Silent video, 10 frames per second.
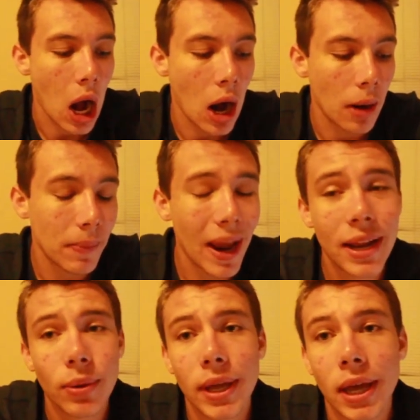Um,
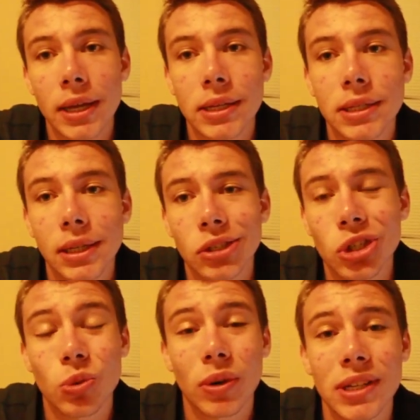anyway guys,
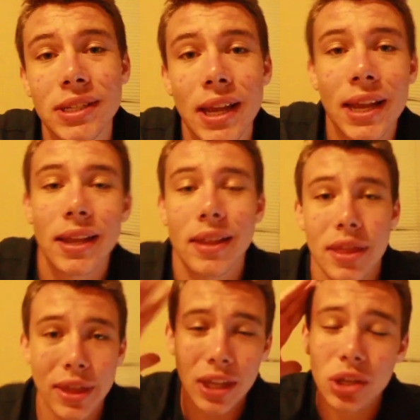just want to say
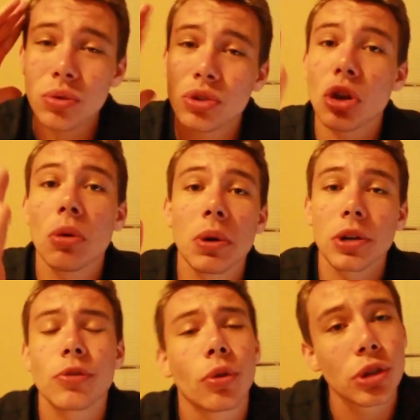thank you so
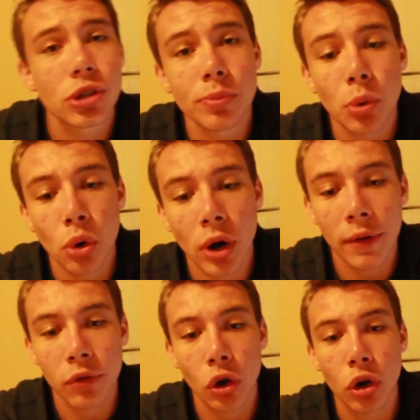much for all the support
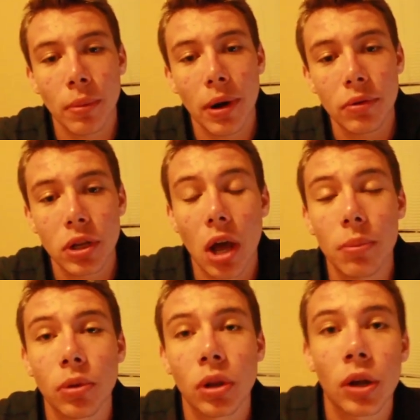I've gotten on my
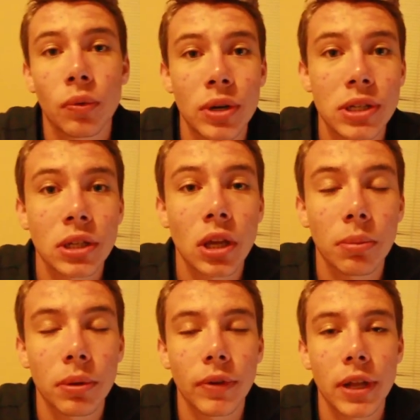couple uh, recent
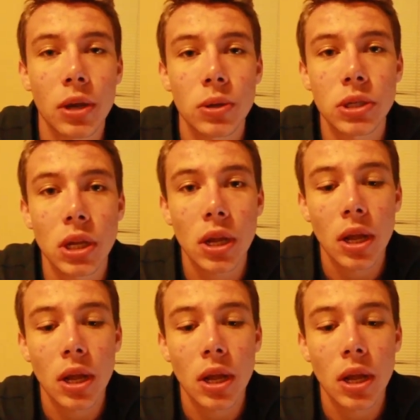couple of videos.